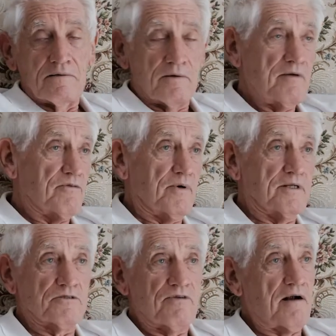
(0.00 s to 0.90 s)
even went
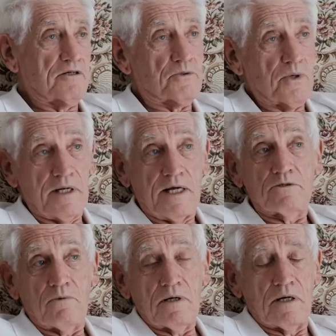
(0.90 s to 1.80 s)
as far as Tweed
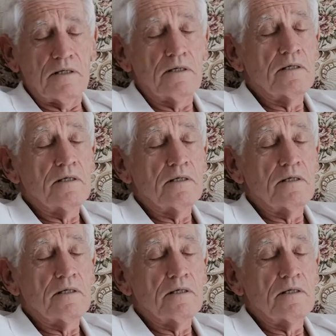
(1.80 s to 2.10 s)
Heads one day,